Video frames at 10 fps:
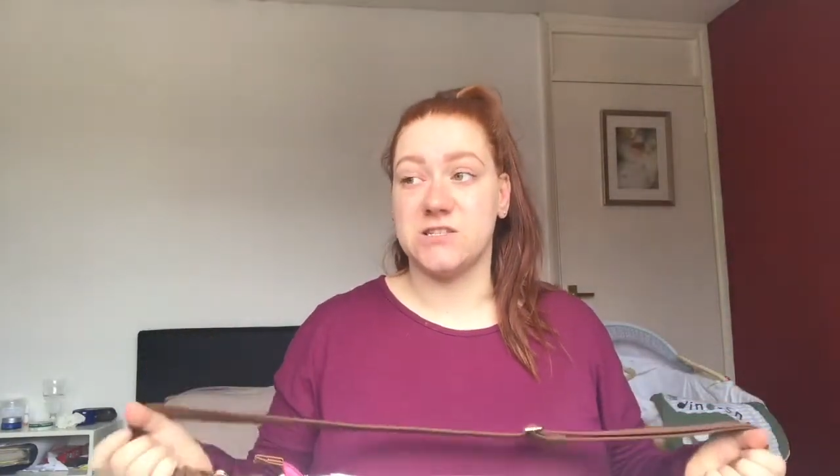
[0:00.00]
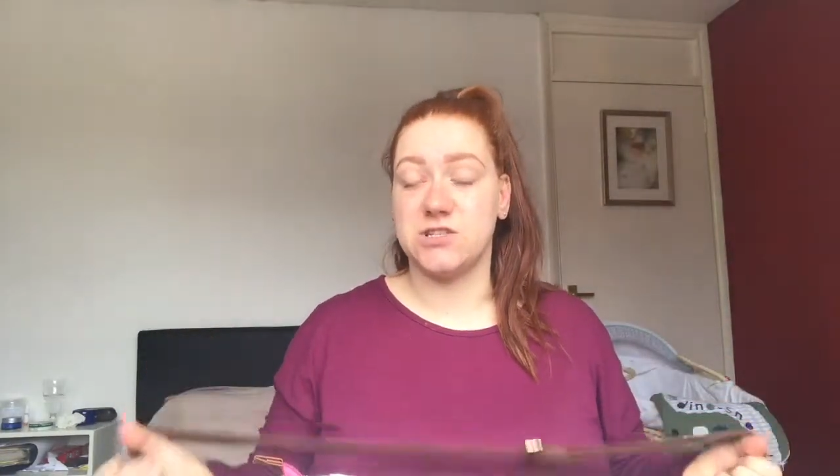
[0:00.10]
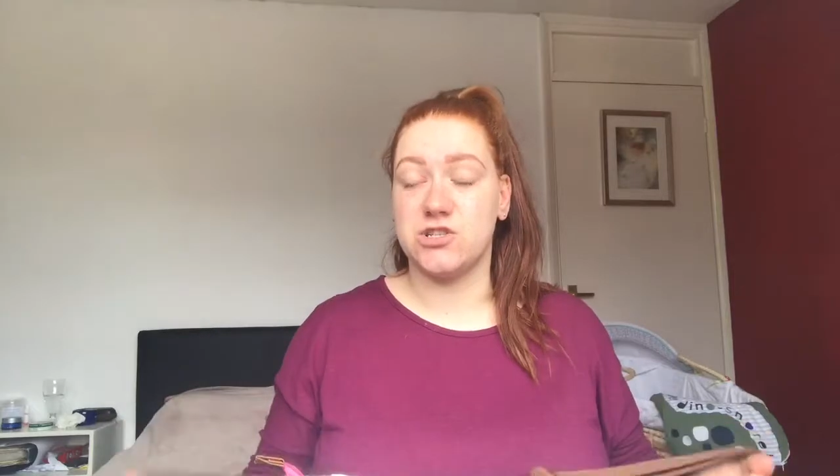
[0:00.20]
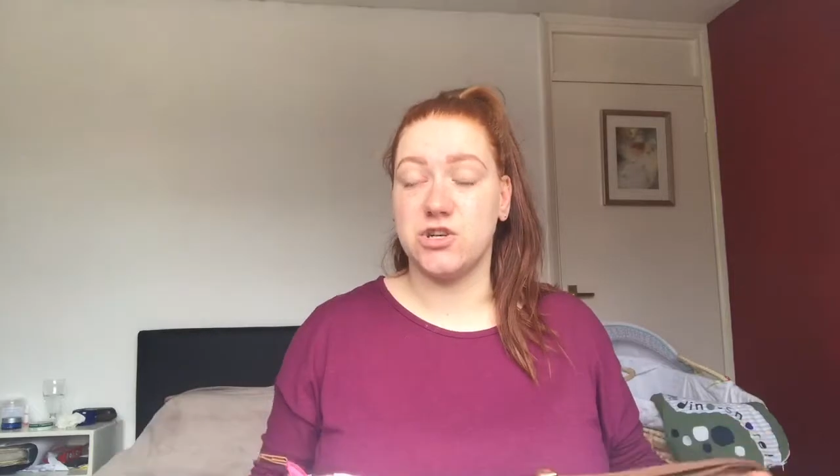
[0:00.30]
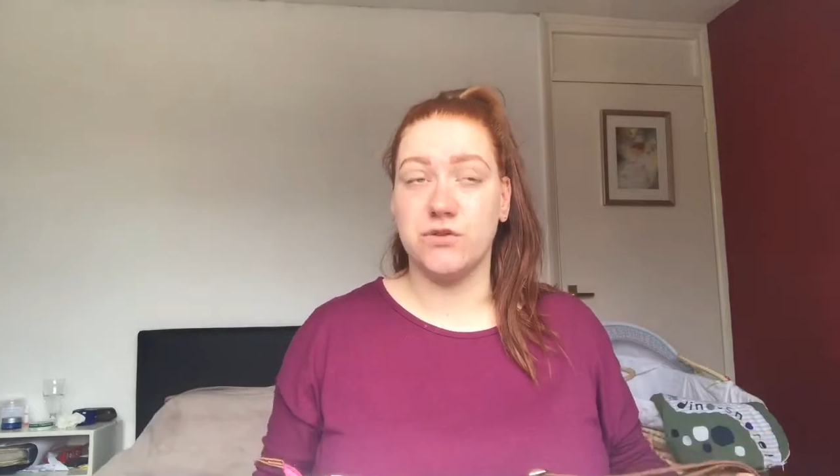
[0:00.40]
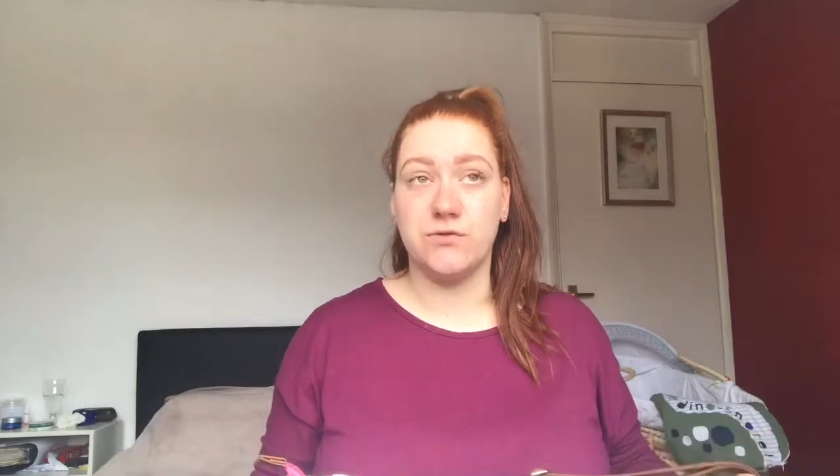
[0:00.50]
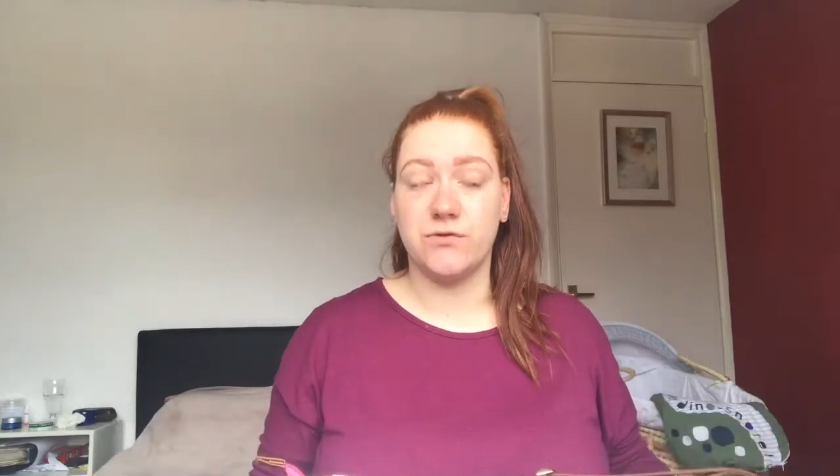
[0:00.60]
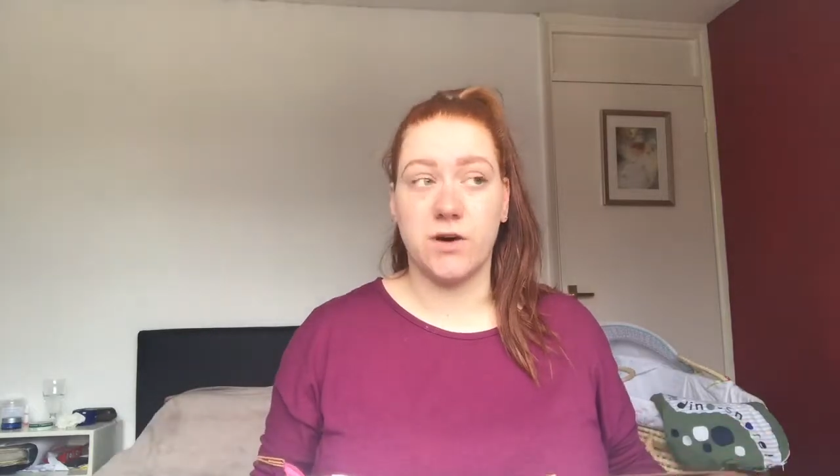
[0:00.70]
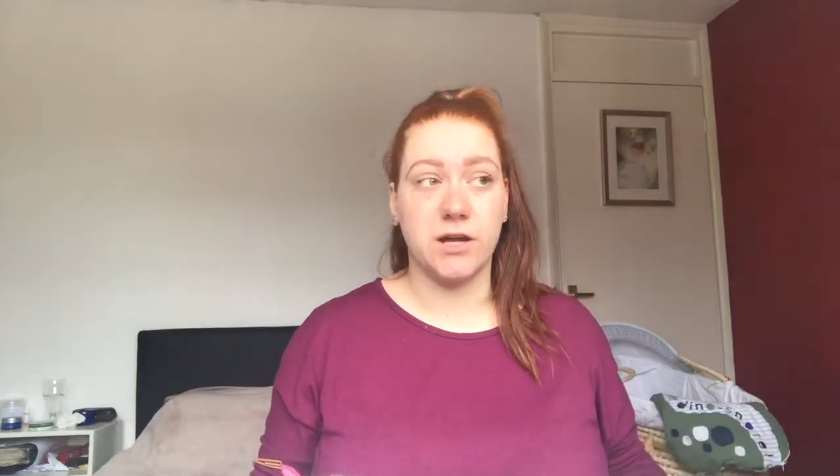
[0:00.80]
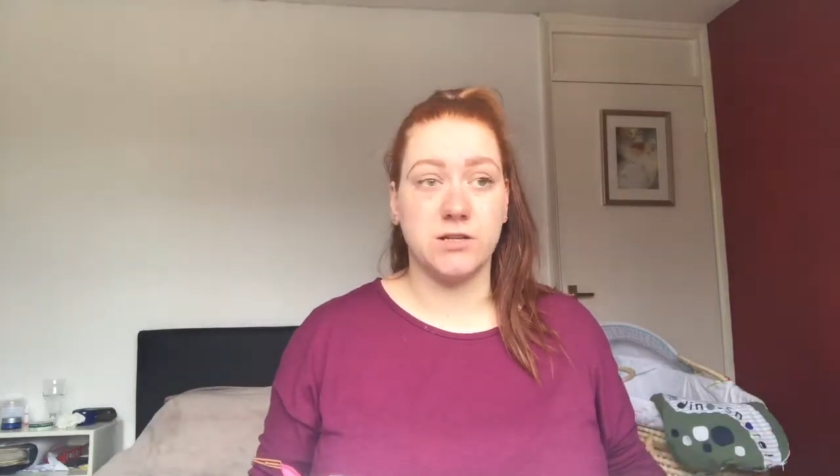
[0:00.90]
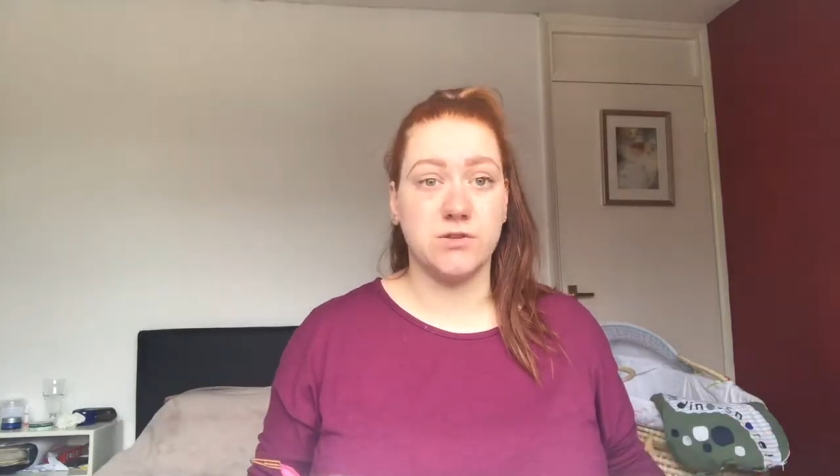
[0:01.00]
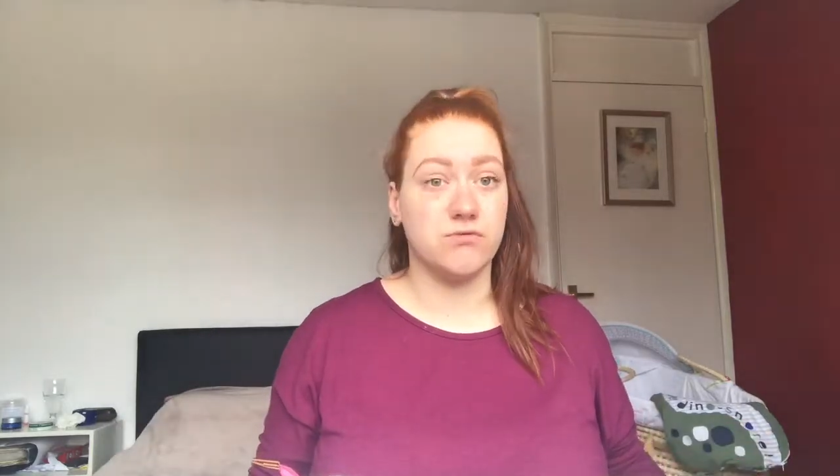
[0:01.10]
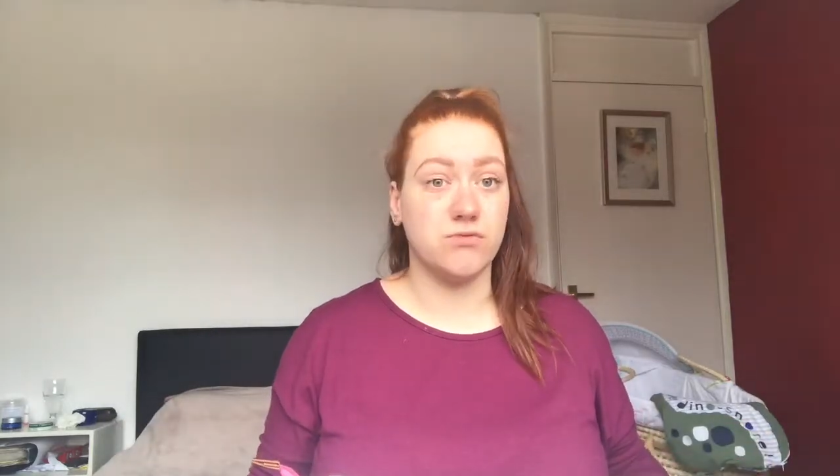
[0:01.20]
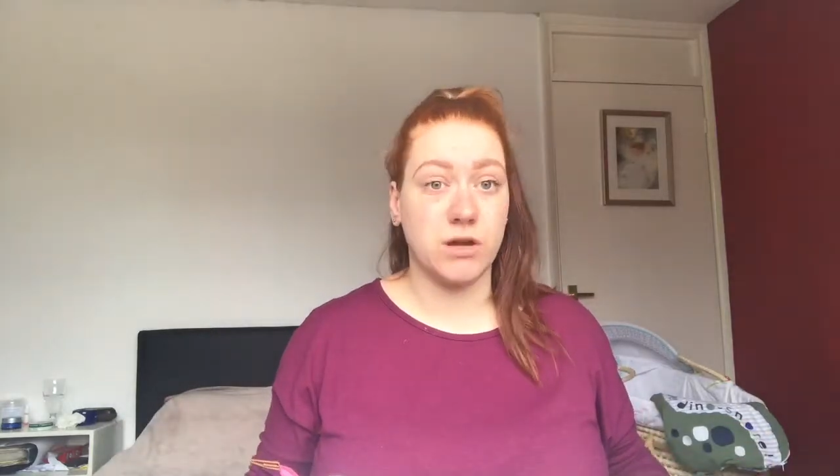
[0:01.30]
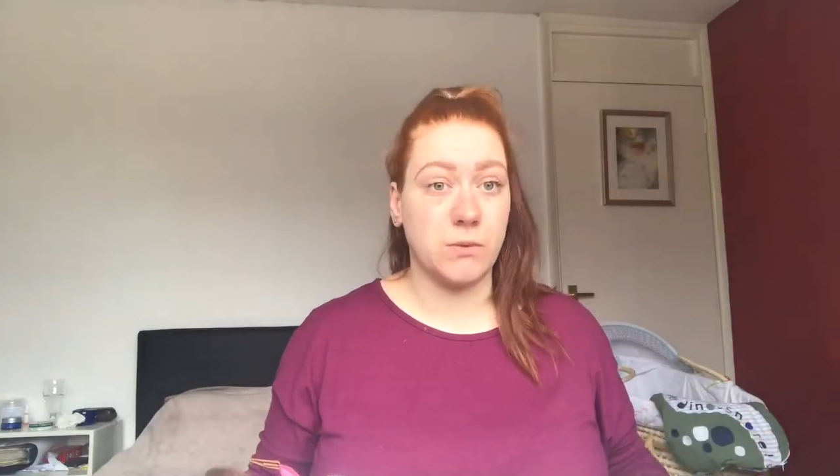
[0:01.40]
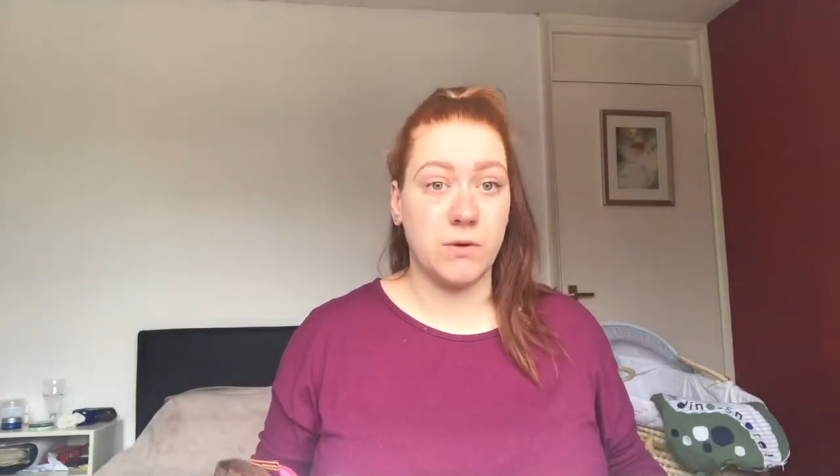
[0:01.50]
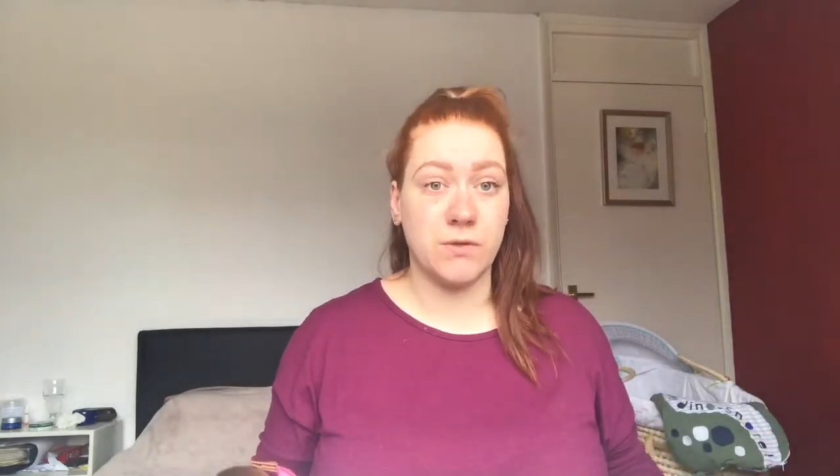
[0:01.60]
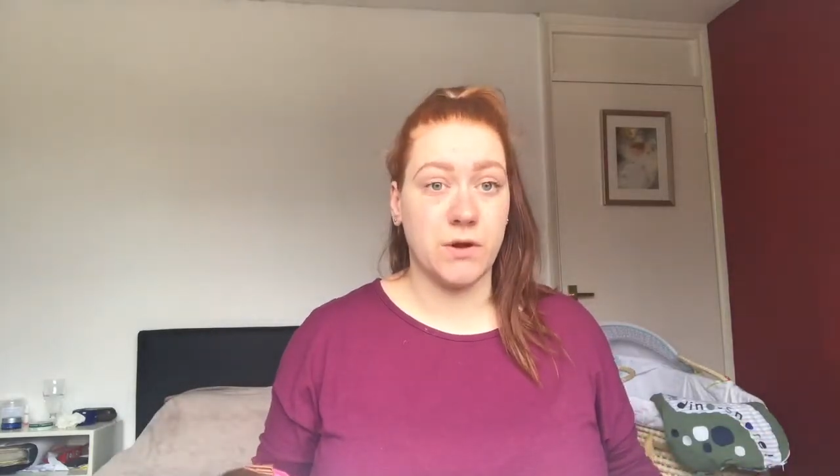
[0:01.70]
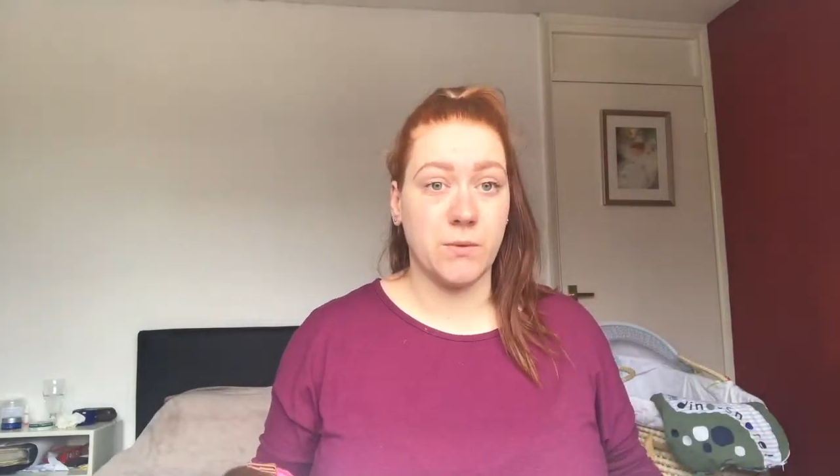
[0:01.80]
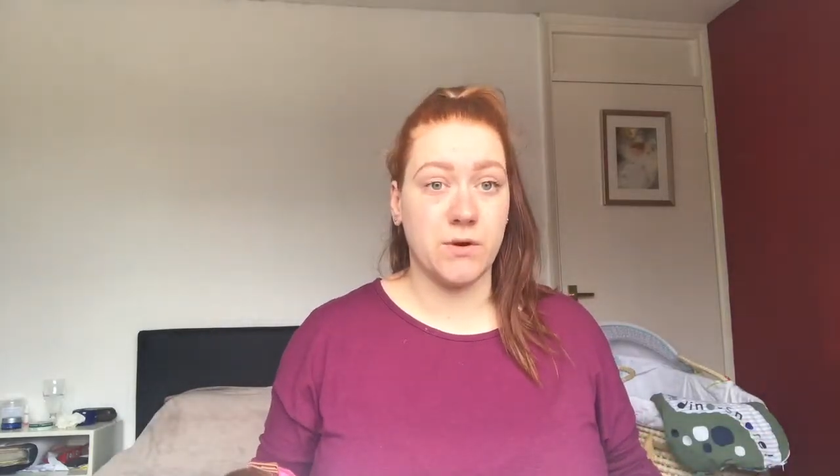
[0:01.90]
and I just couldn't find the right one
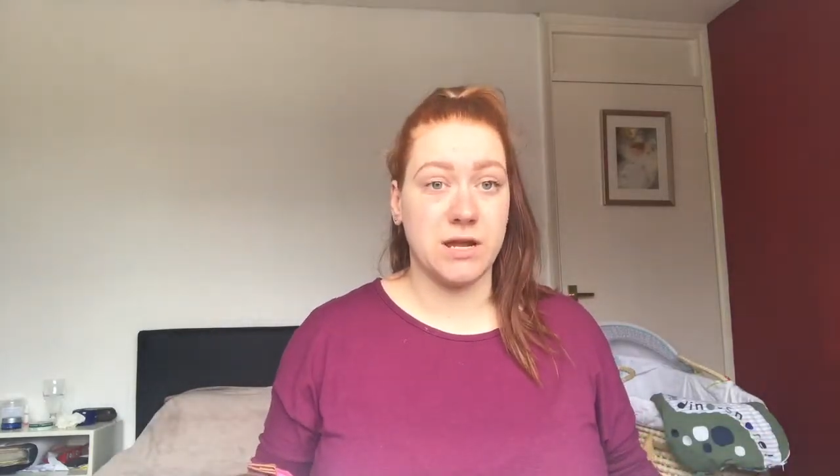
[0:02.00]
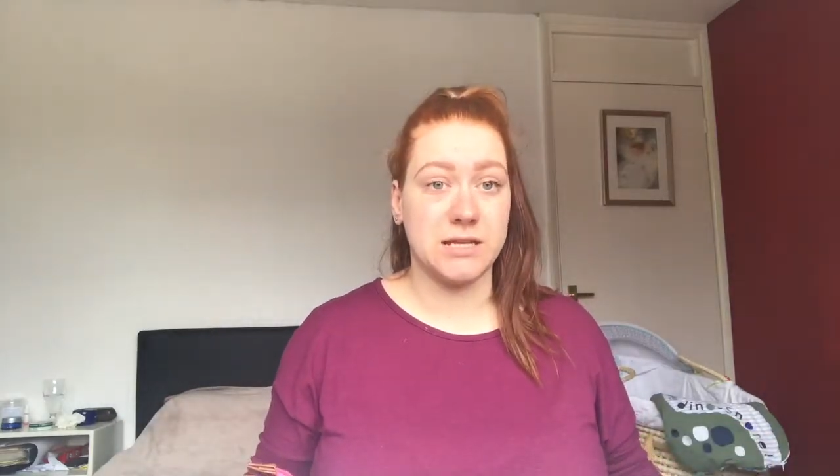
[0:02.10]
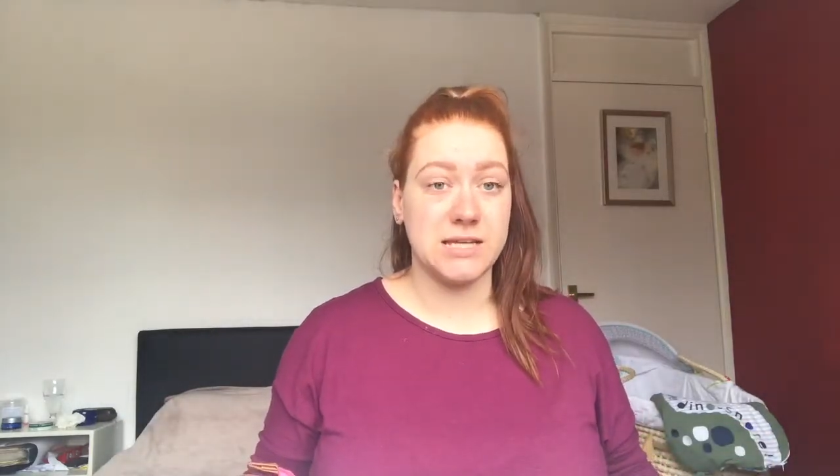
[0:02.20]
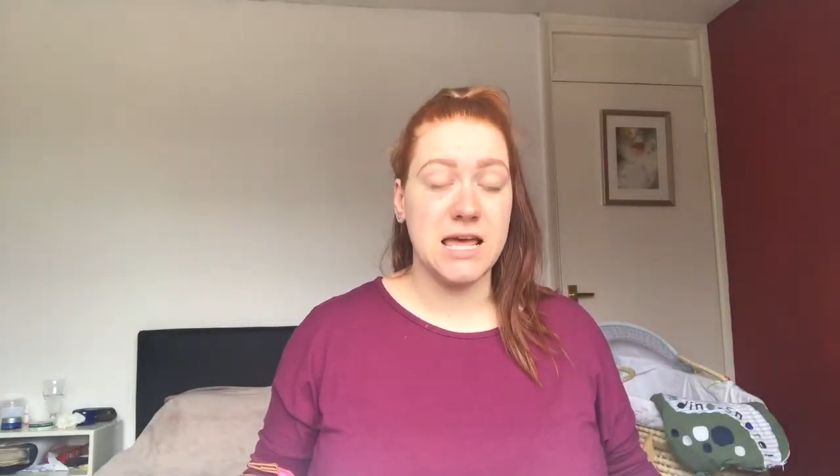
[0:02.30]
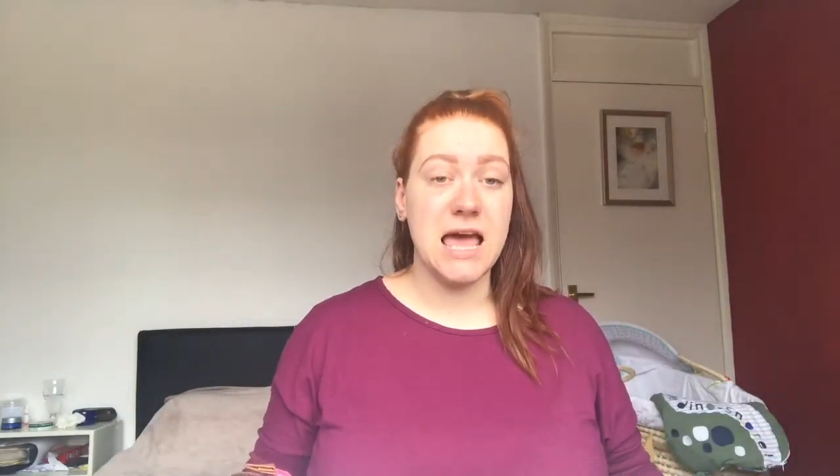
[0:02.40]
that I wanted.